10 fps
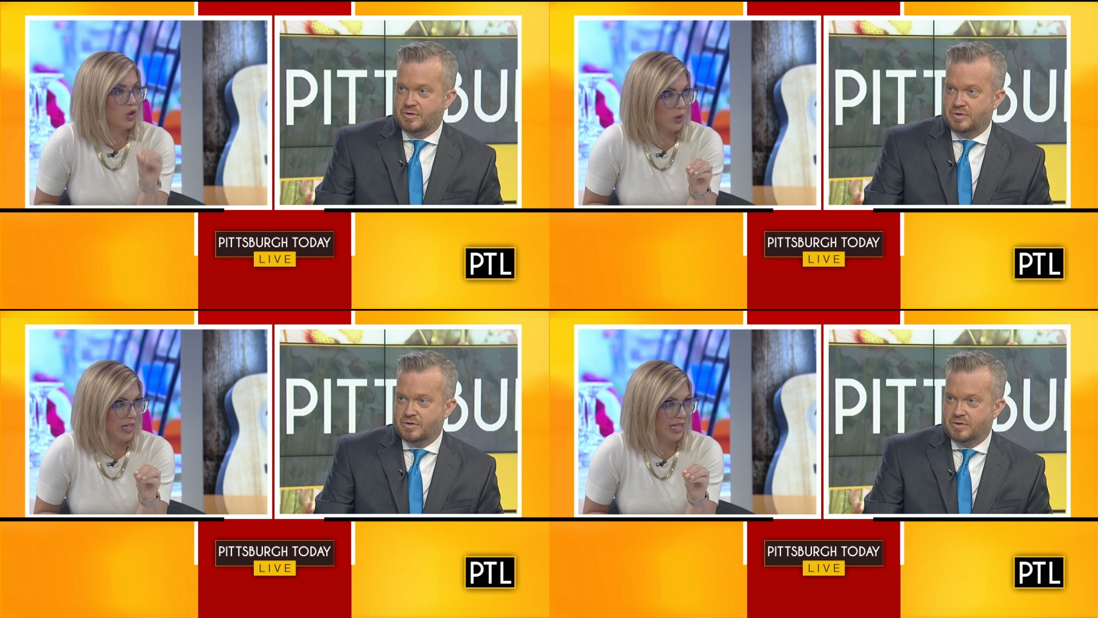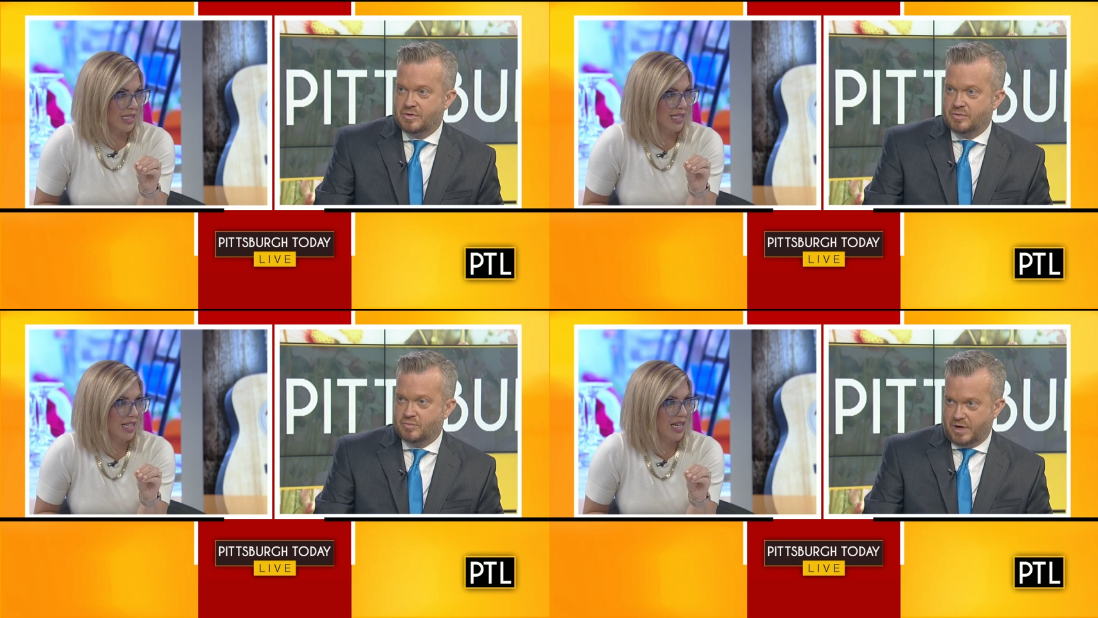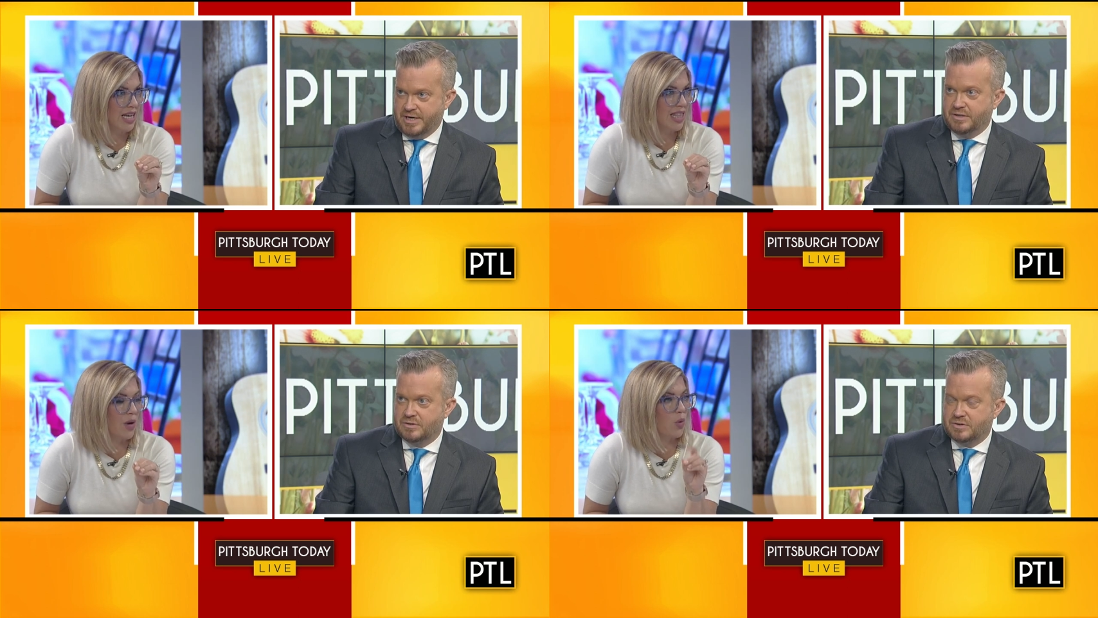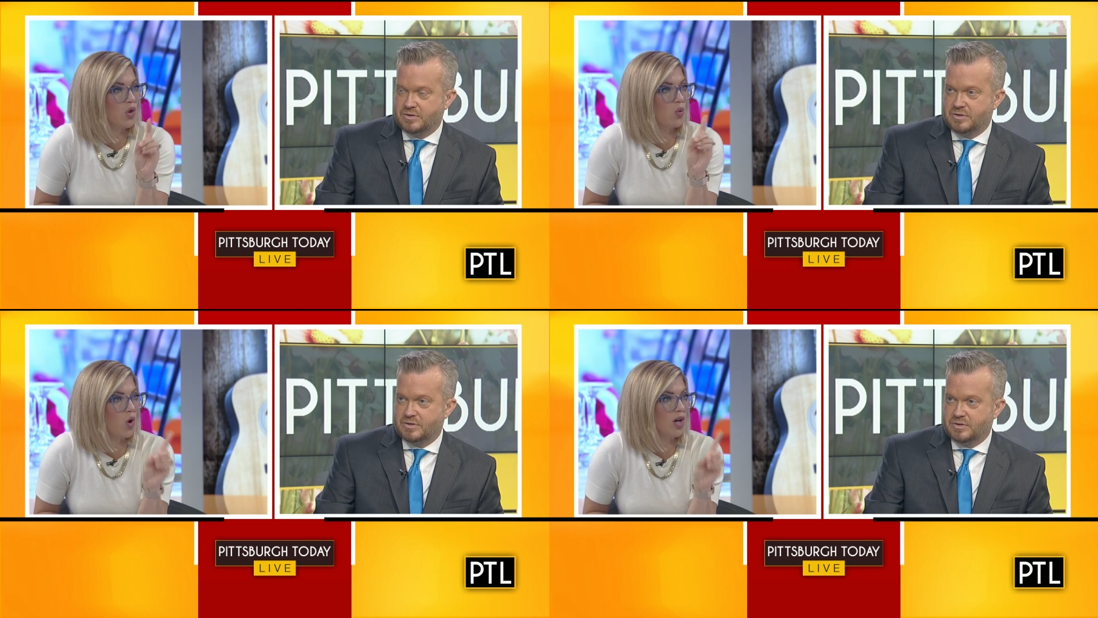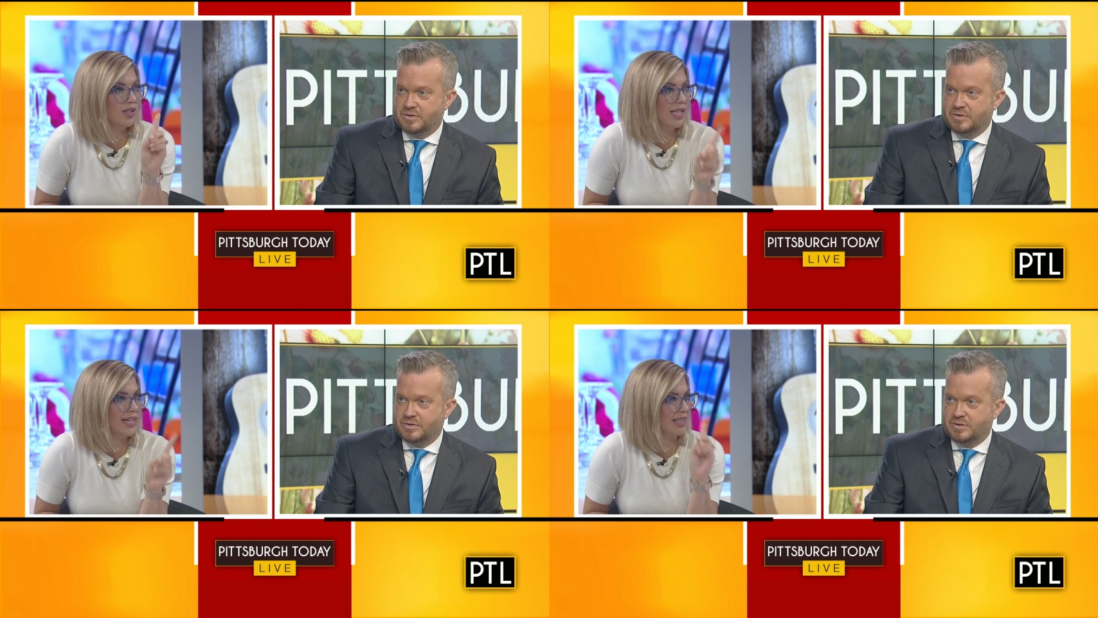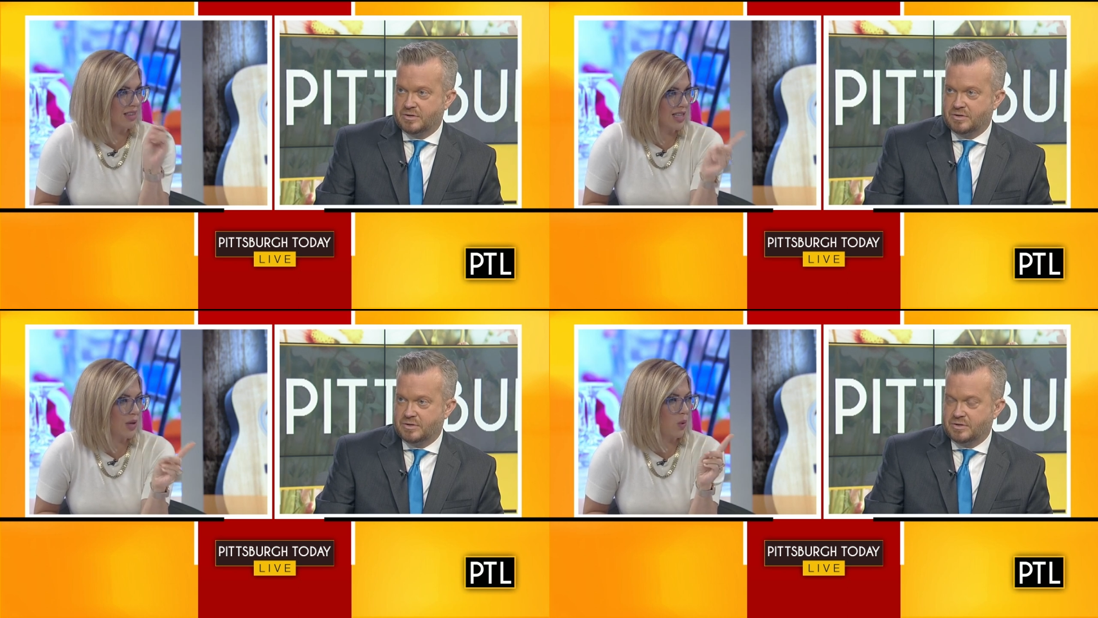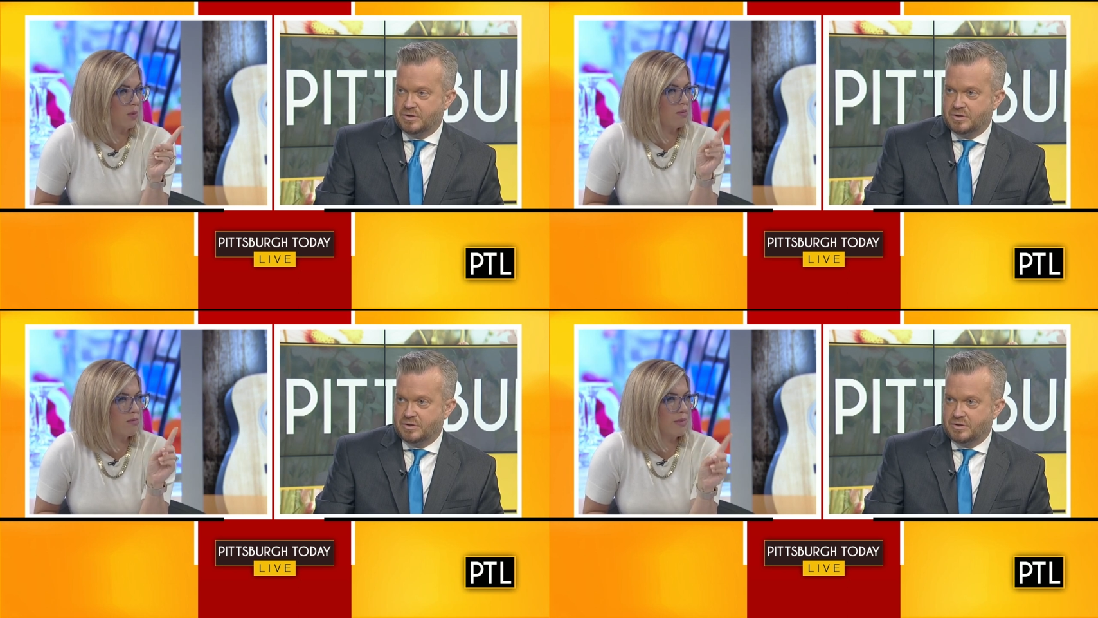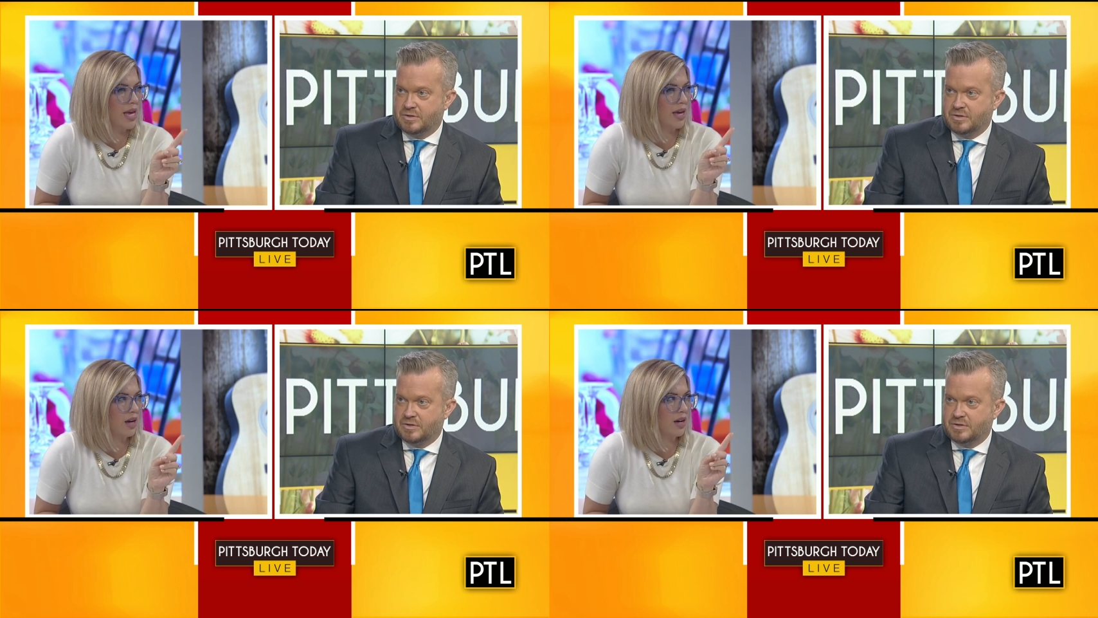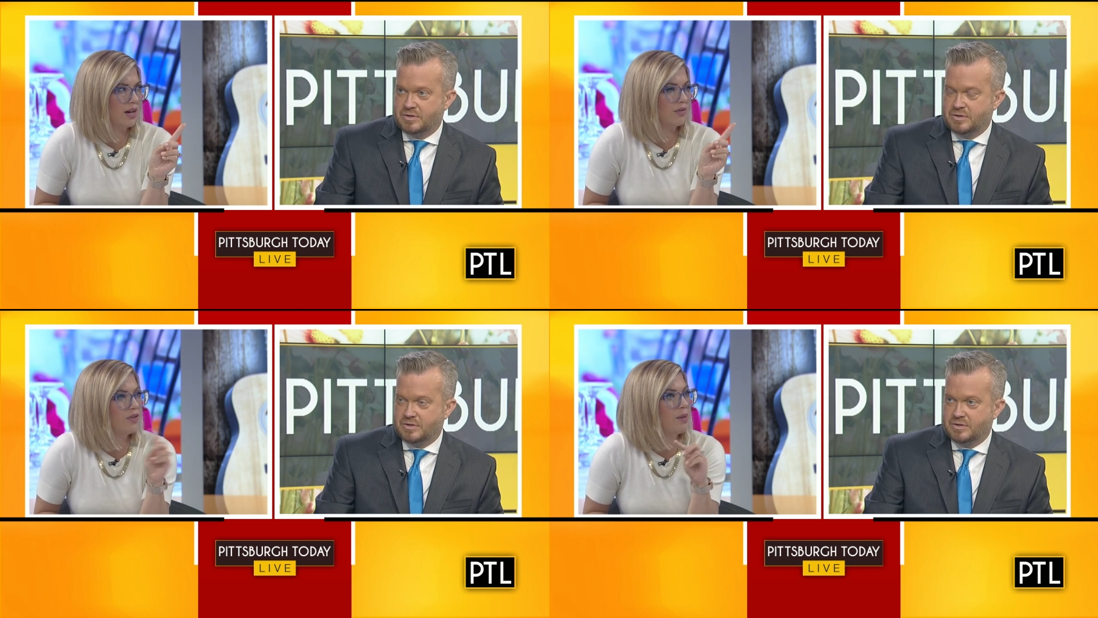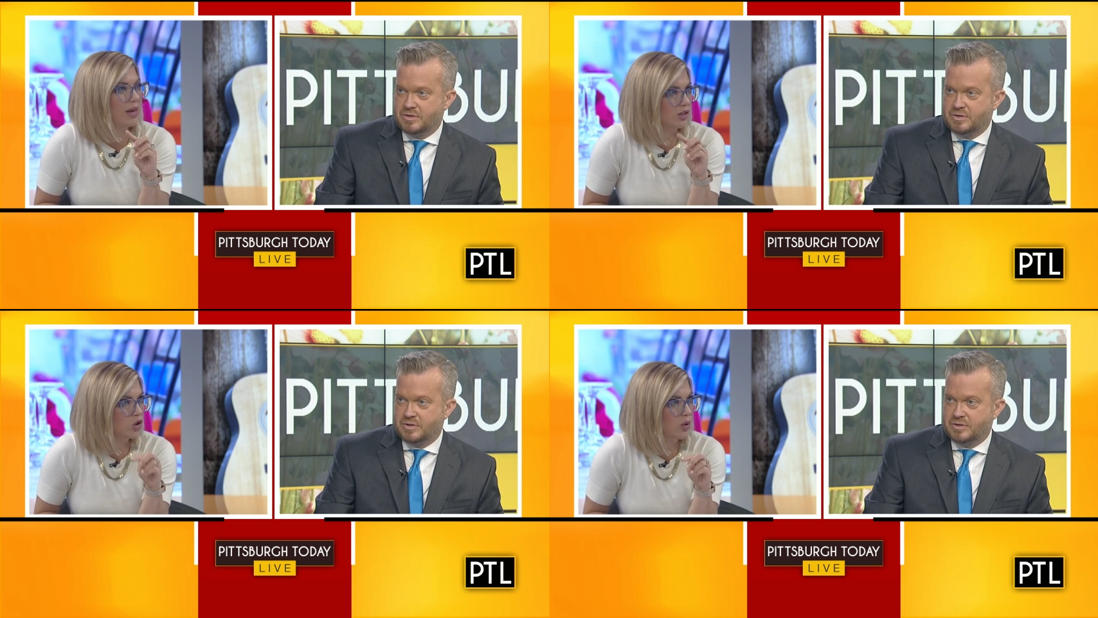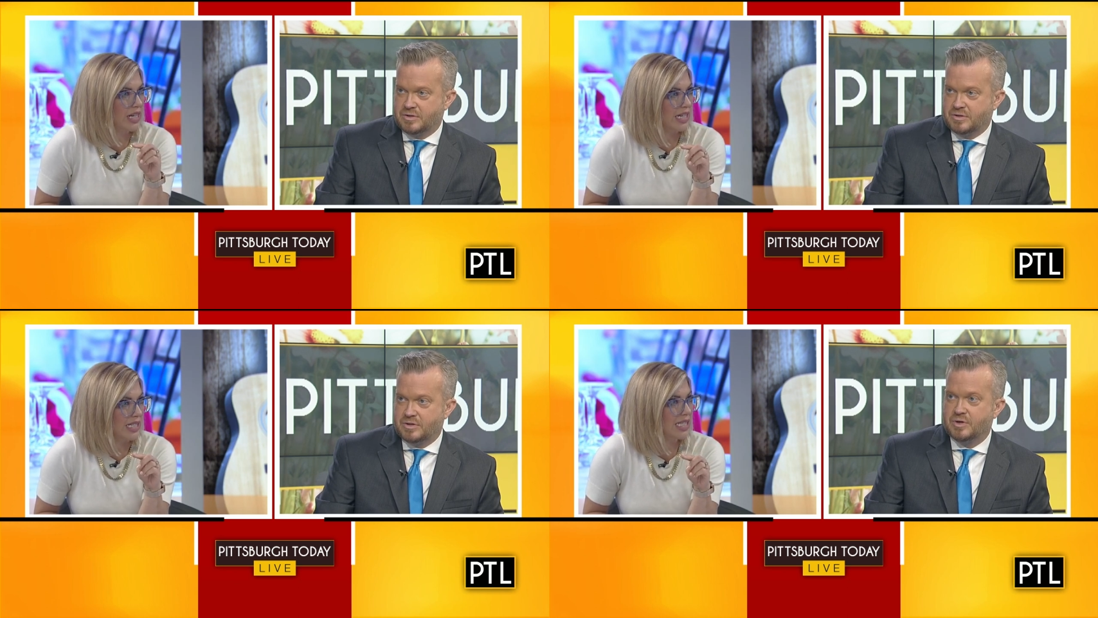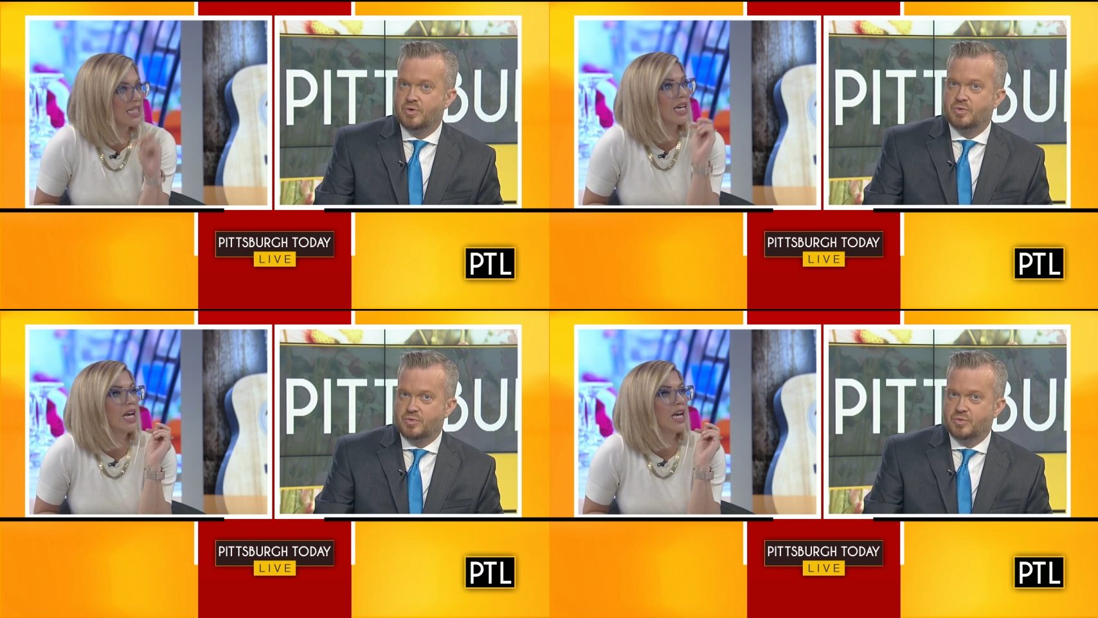Speaker 1: trees right. that were the wrong sex. I think they were uh, female trees,